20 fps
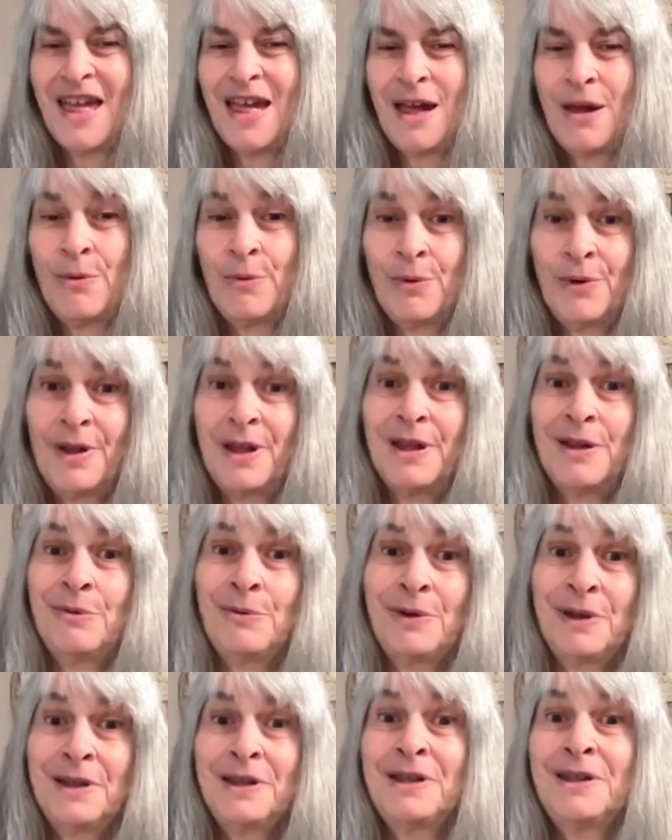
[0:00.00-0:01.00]
and what you
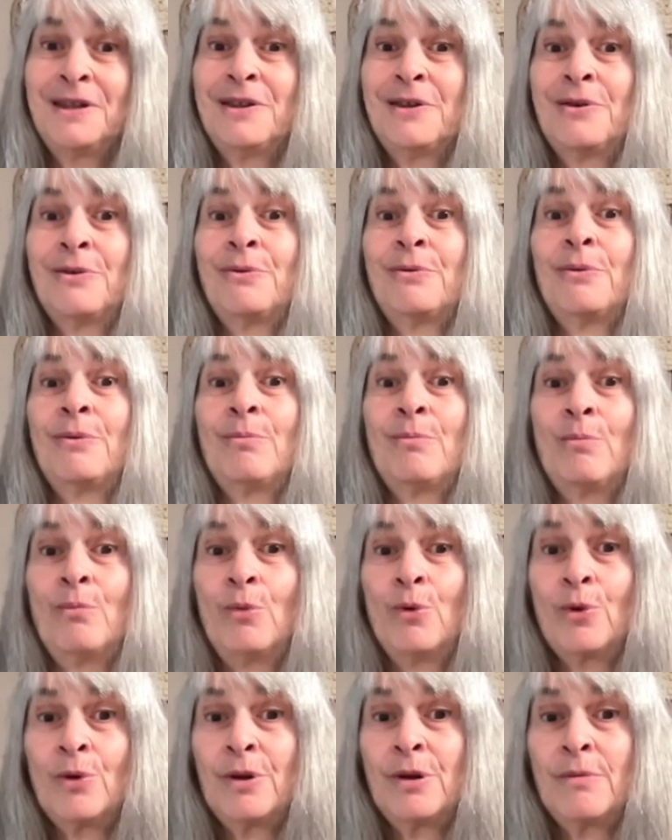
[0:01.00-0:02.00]
want to know
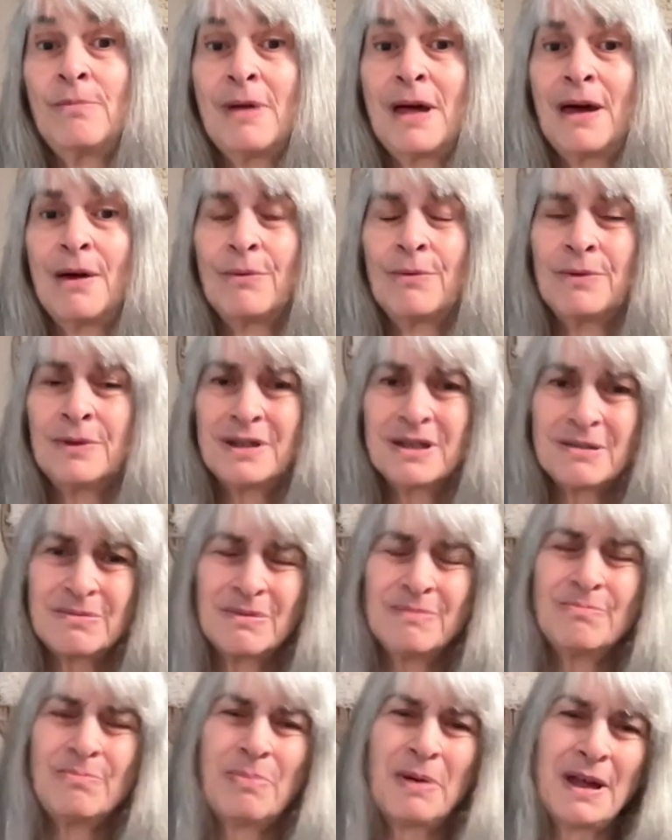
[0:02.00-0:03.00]
more about, what's
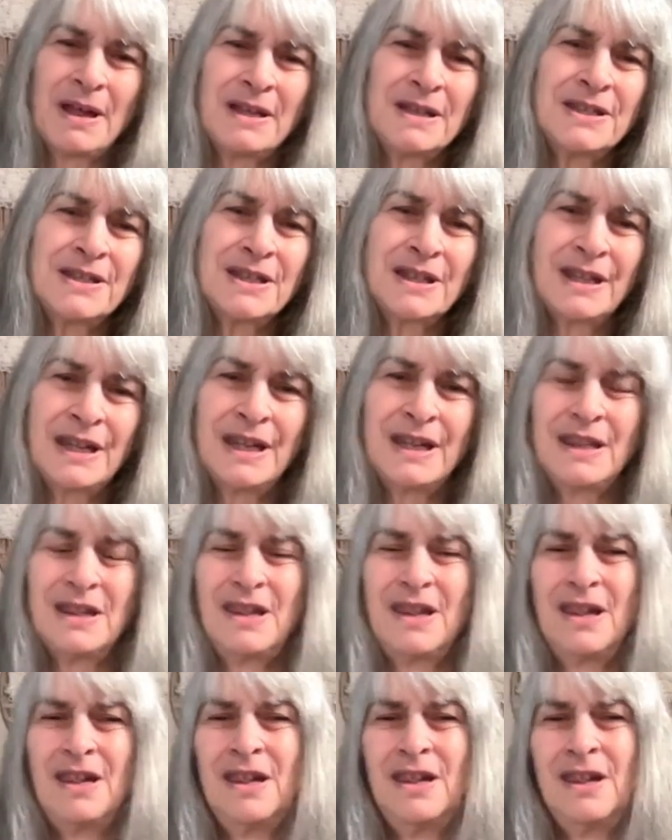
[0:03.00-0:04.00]
been puzzling
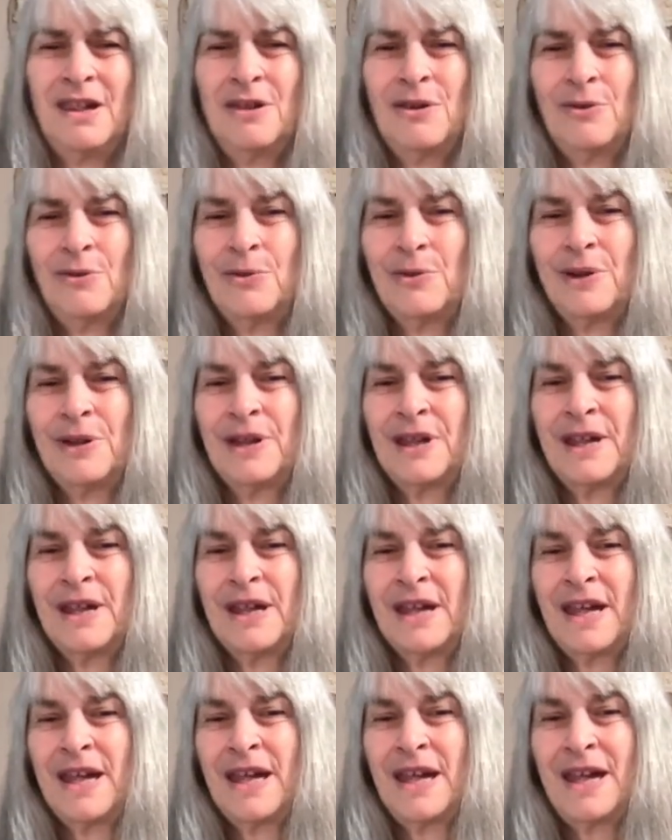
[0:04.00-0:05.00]
to you.
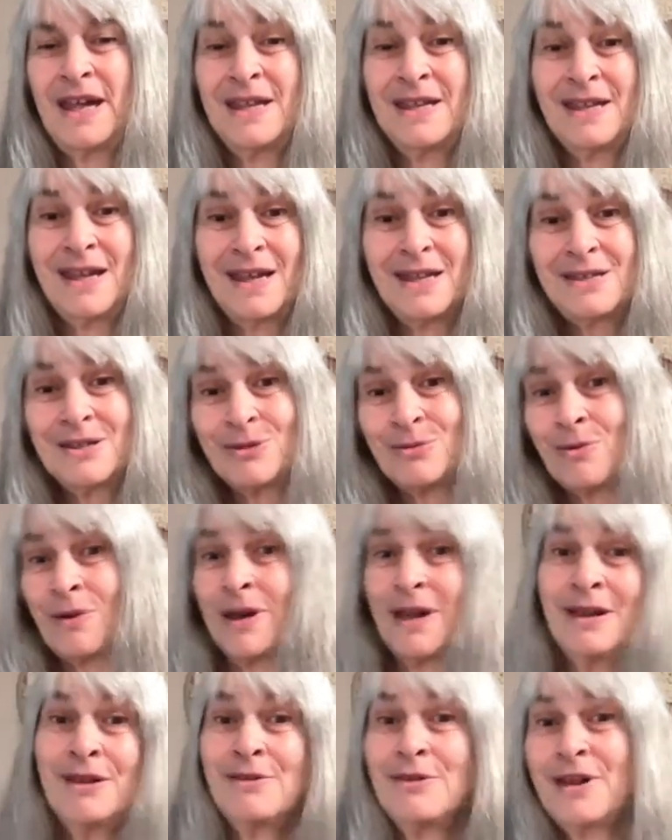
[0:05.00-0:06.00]
And that's
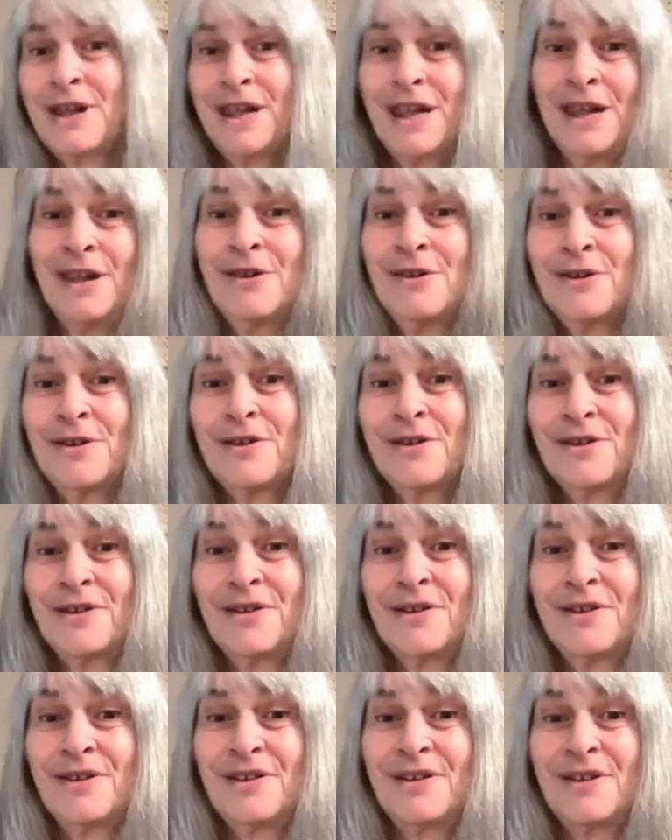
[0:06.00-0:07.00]
why you're here
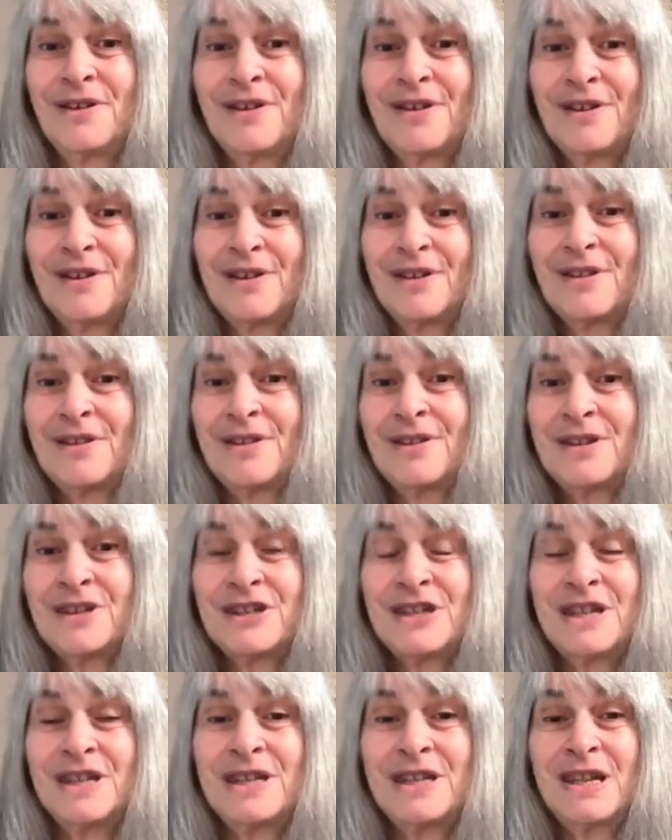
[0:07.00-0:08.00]

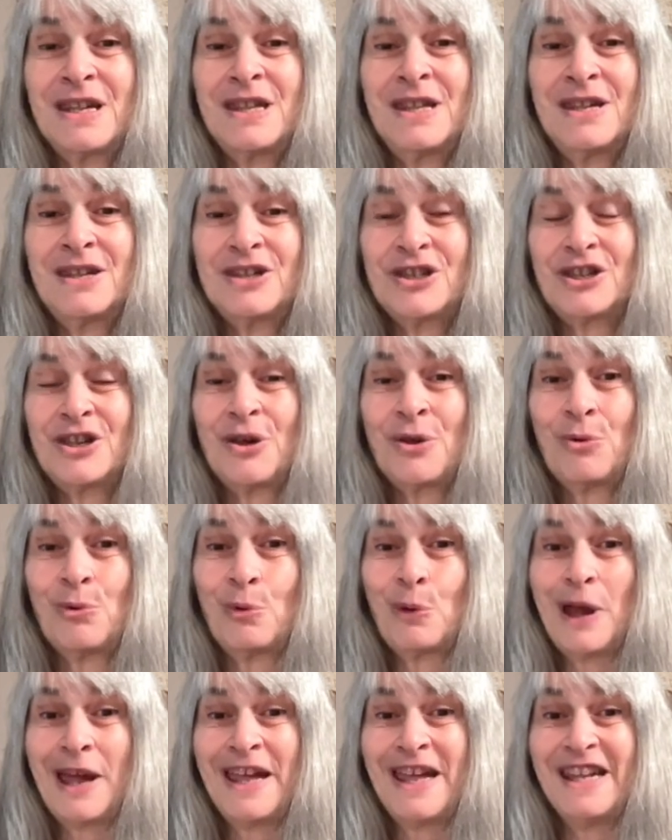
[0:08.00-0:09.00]
listening to this show
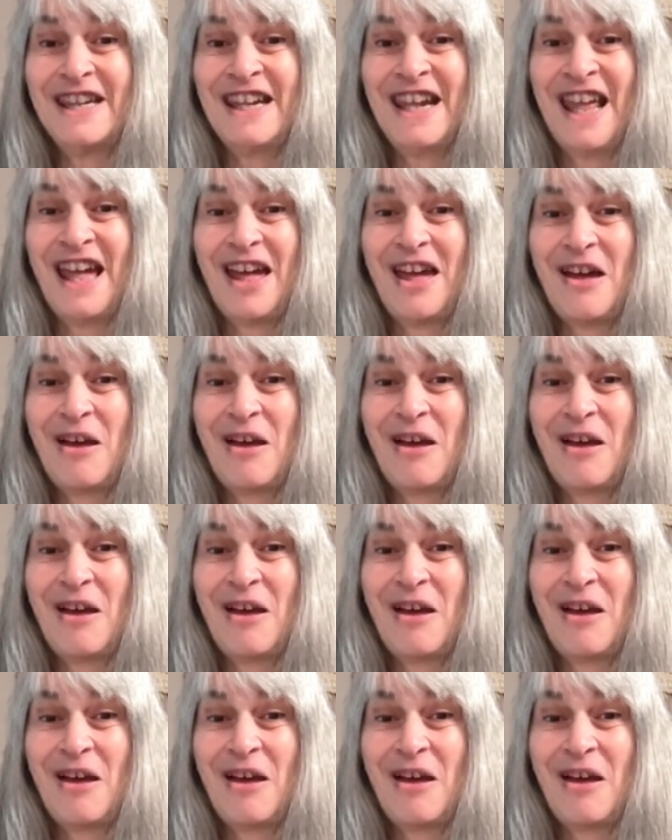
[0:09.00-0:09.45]
right now.